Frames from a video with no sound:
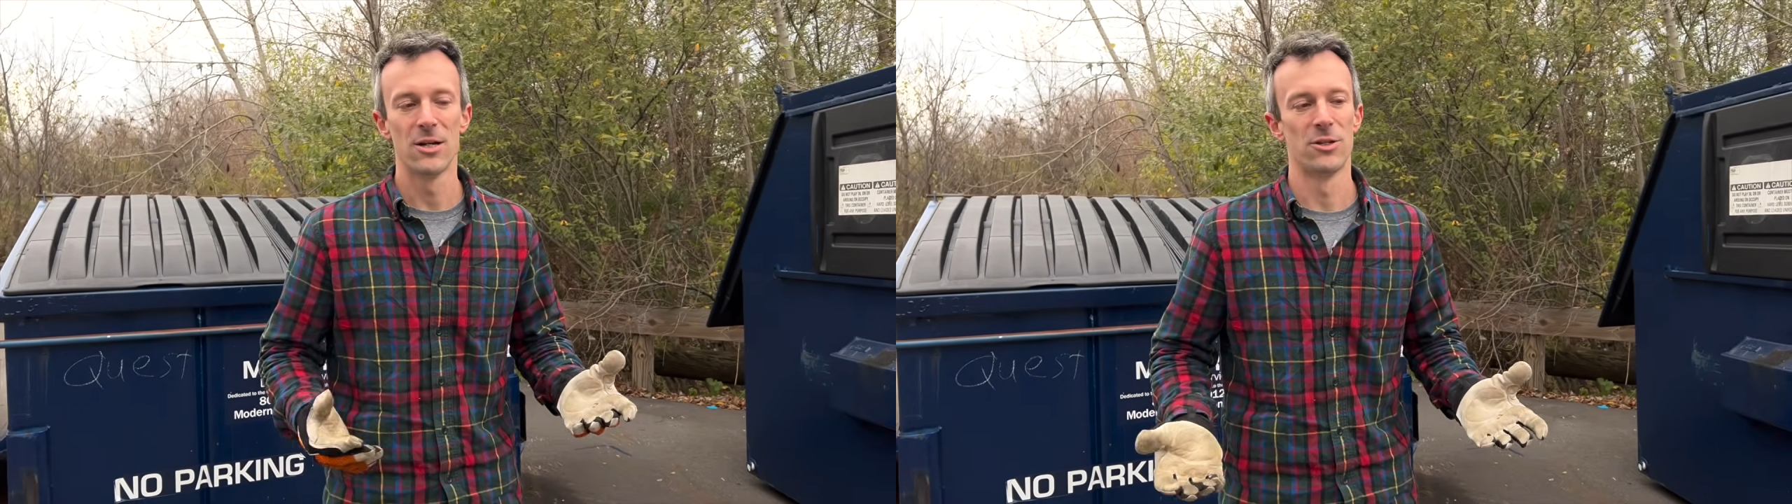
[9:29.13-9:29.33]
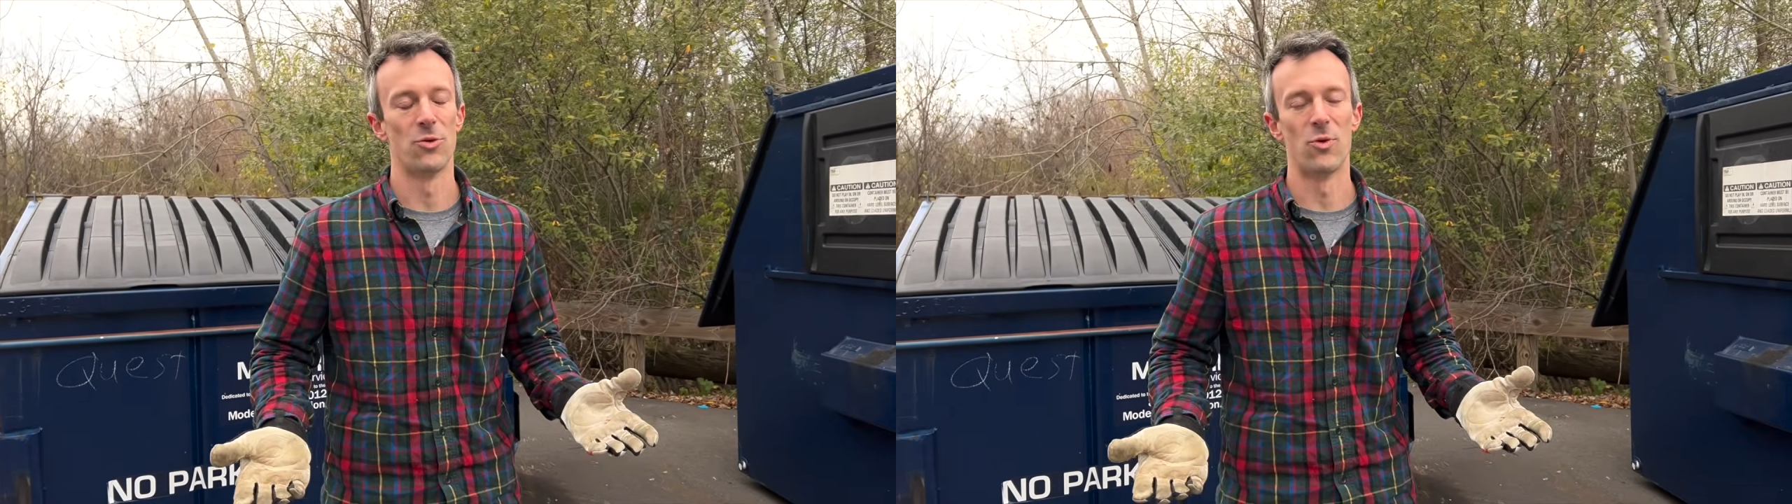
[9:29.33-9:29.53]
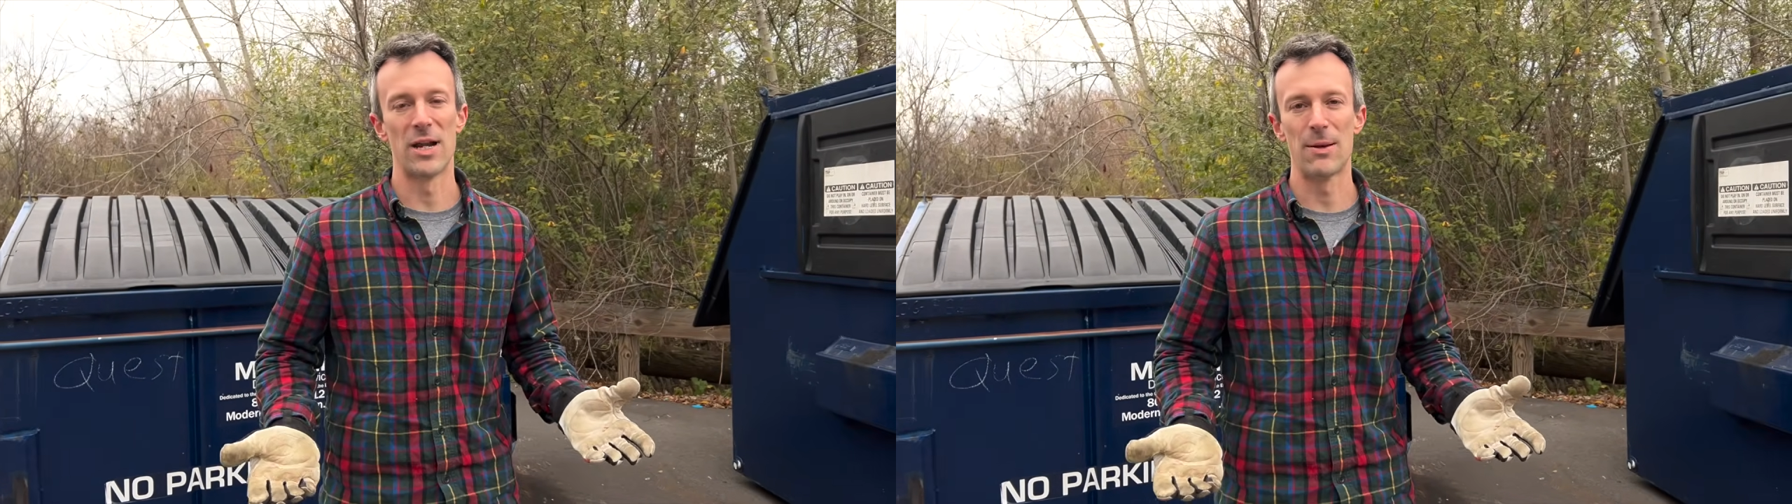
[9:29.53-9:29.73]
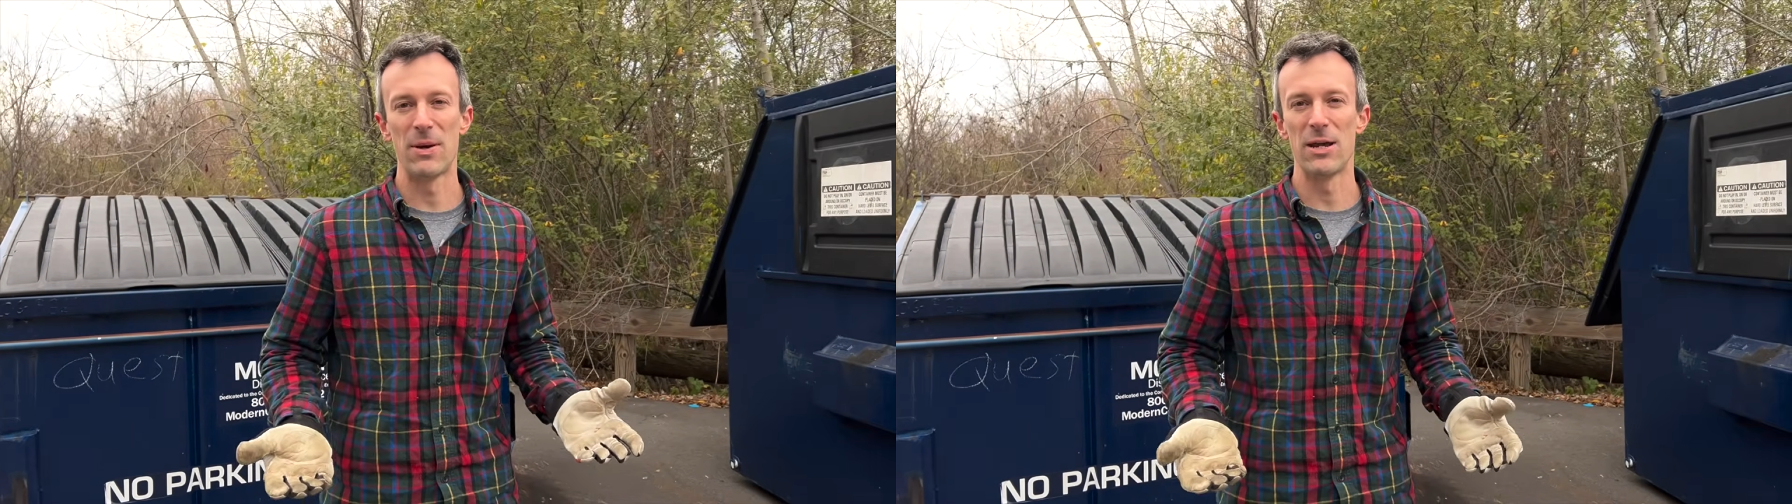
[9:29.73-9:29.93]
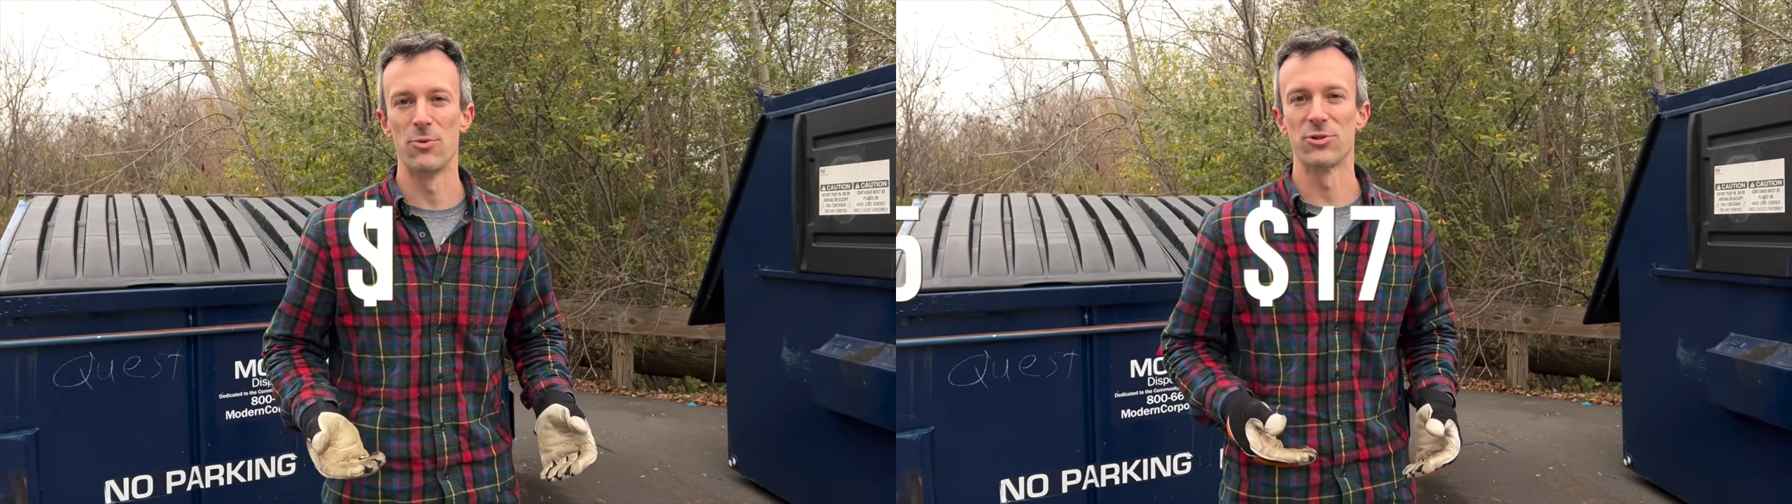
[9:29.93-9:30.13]
The one I
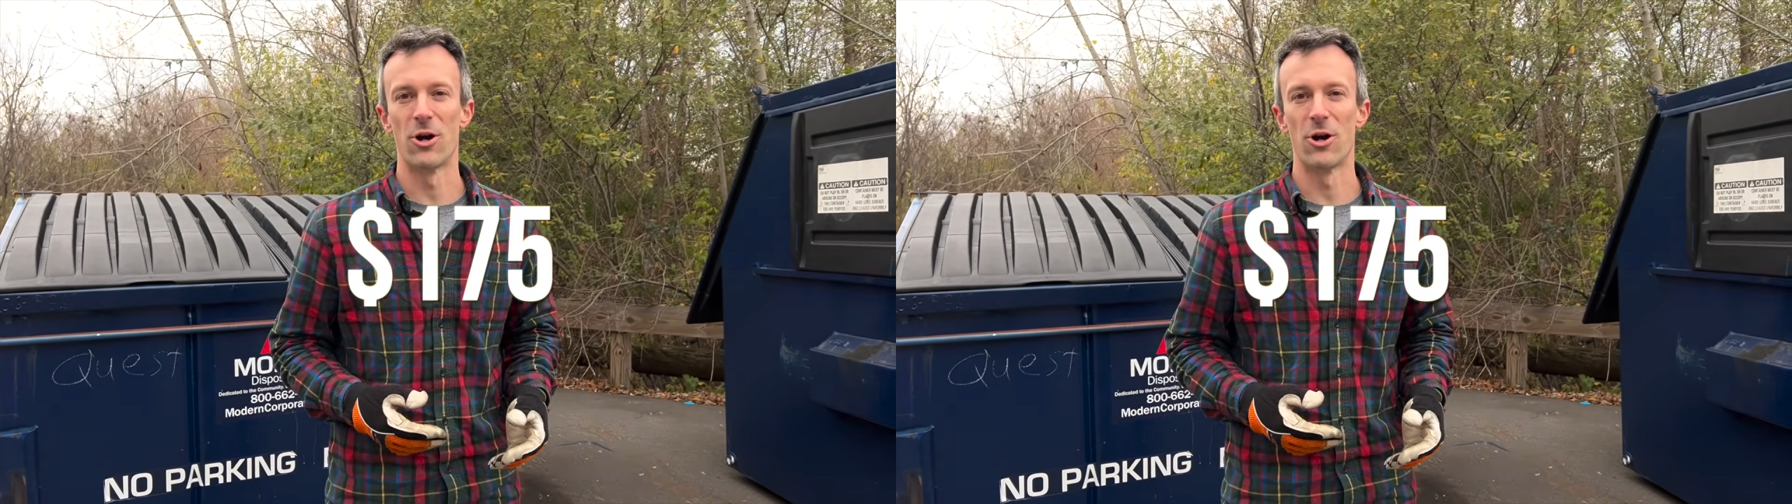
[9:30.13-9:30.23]
paid was